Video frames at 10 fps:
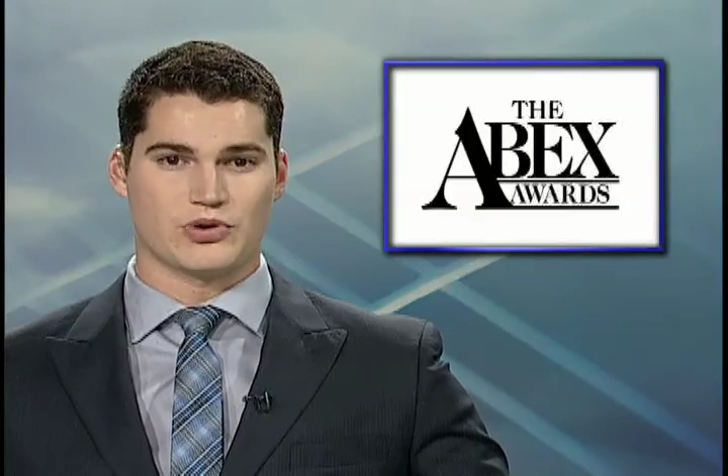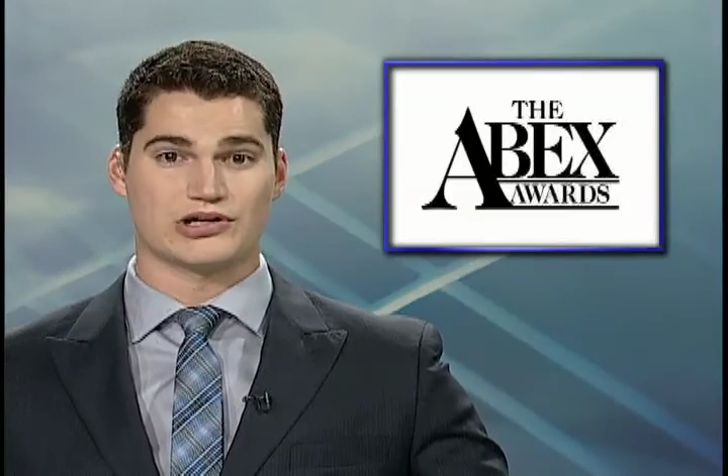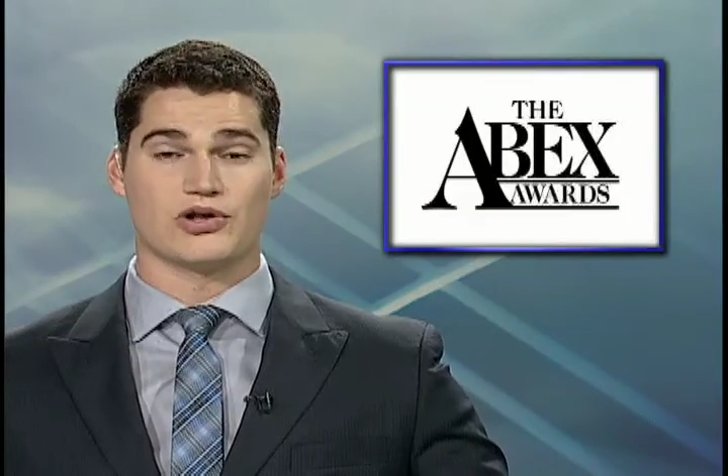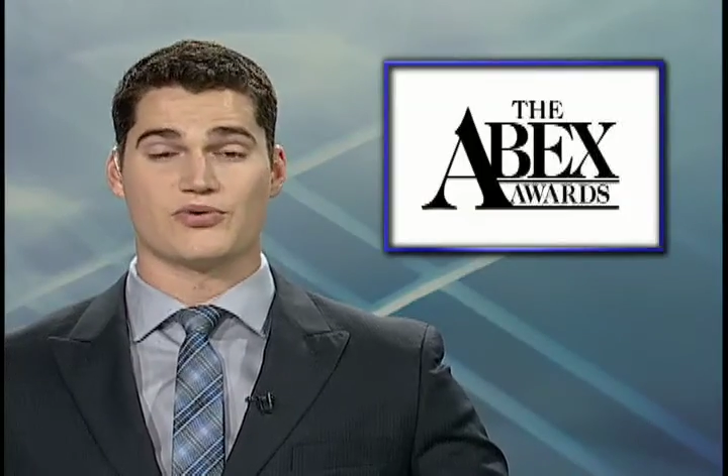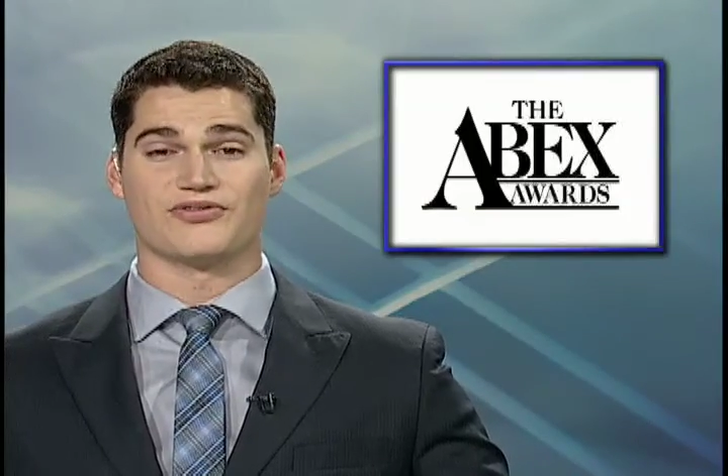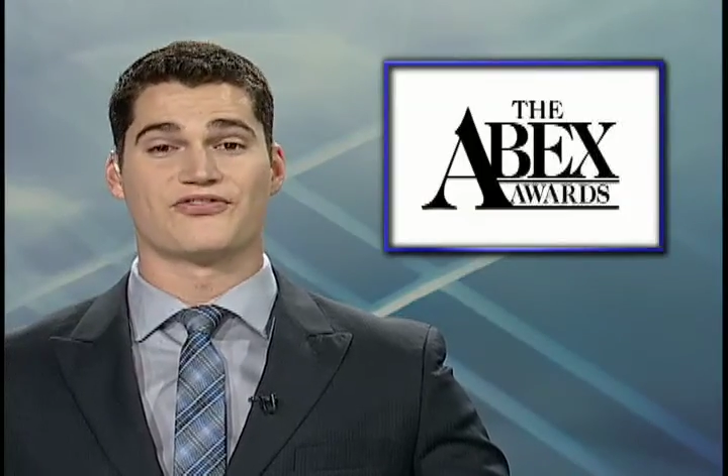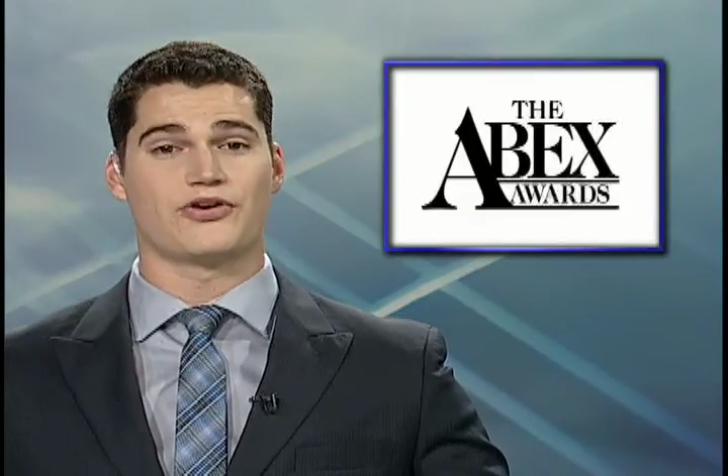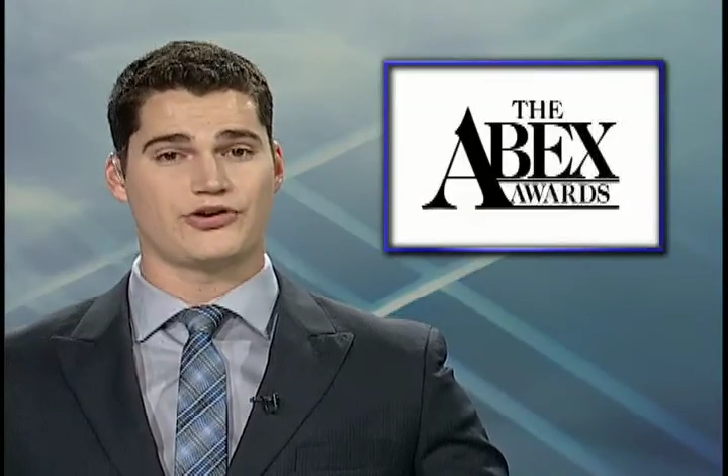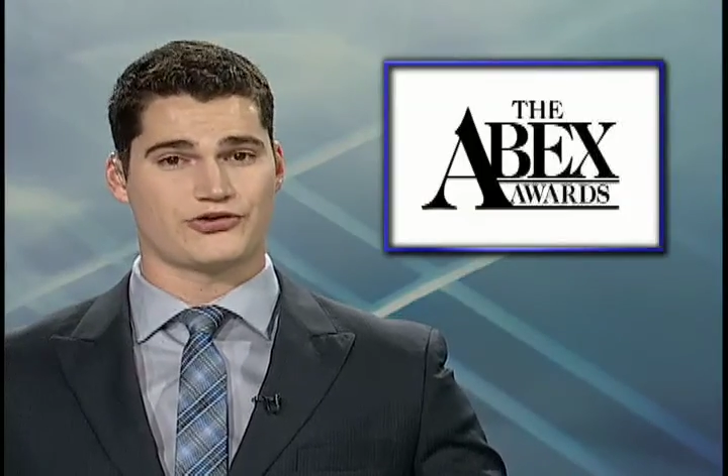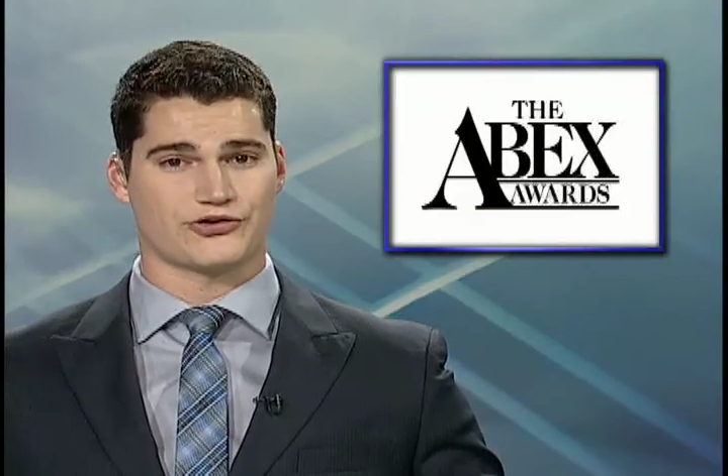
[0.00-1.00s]
one local
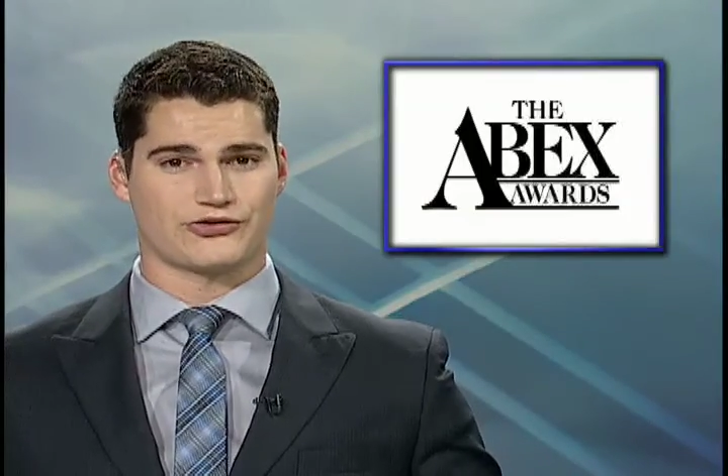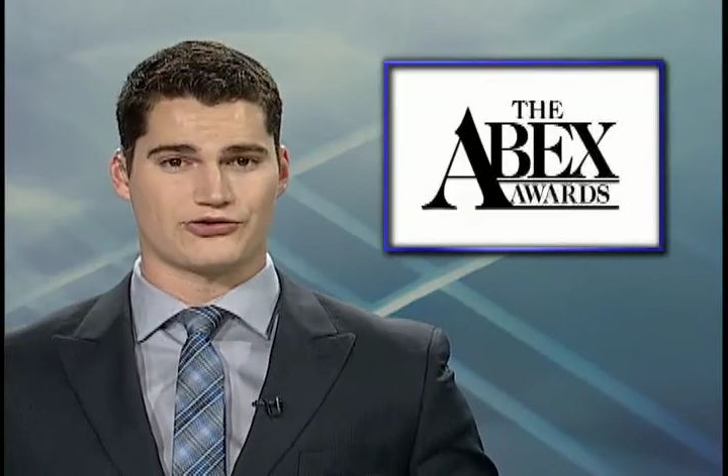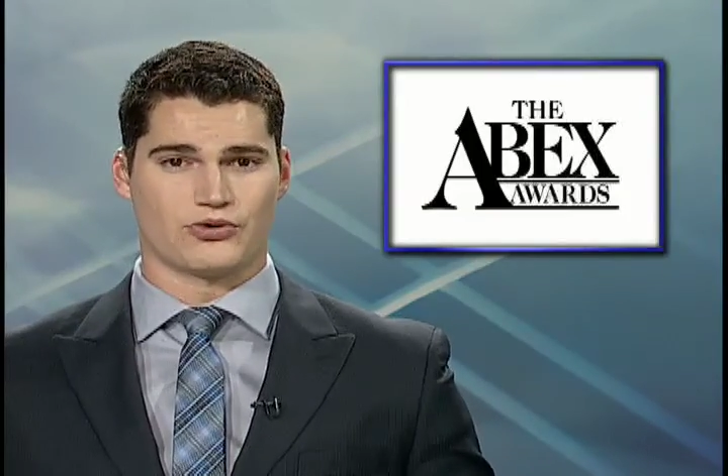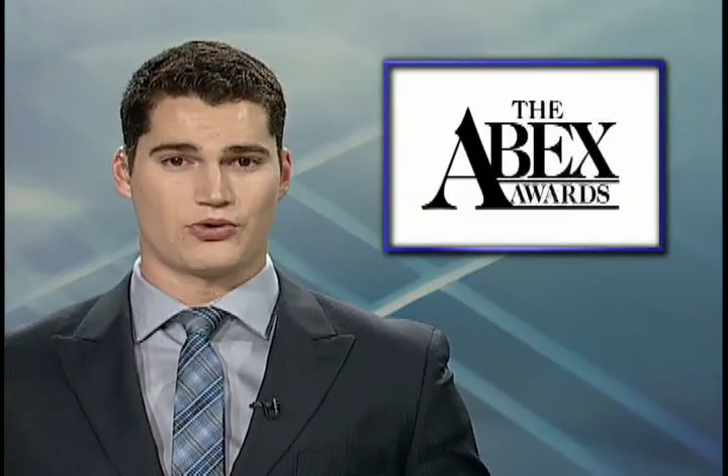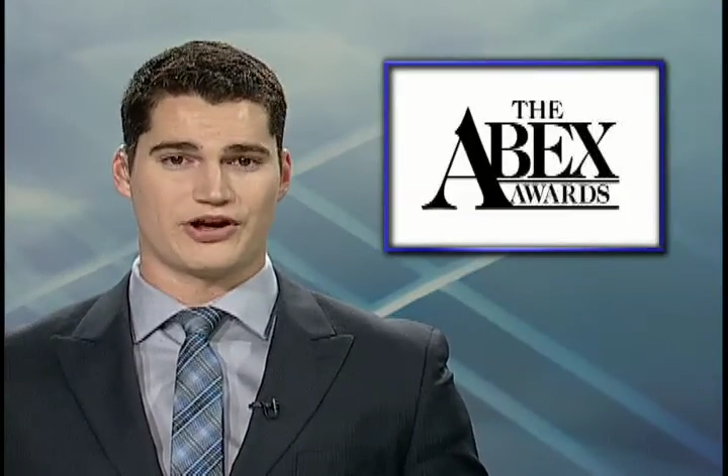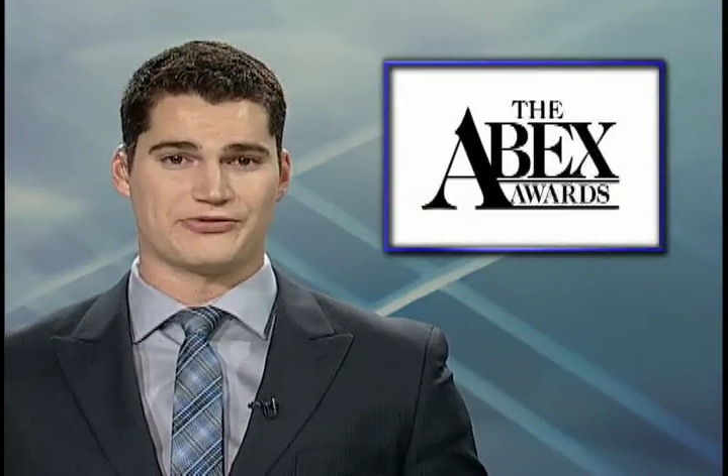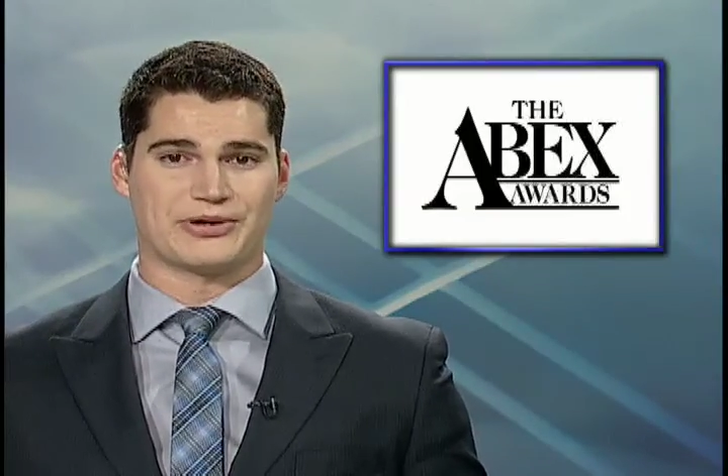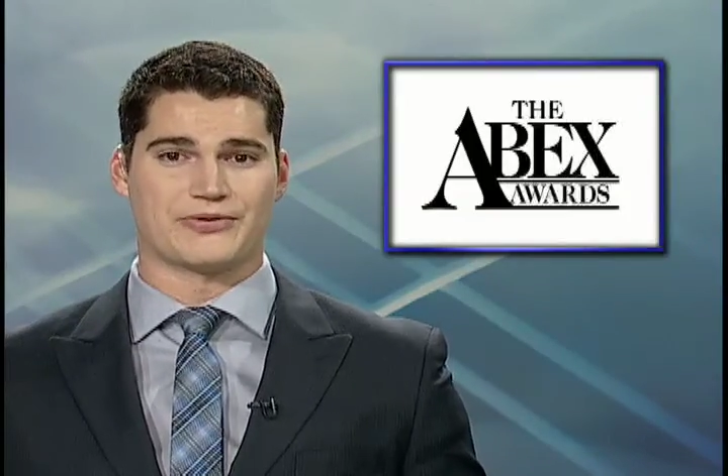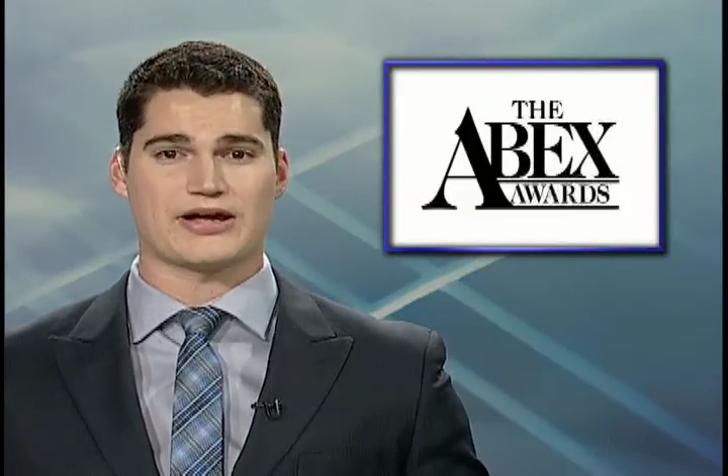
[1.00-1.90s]
furniture store has been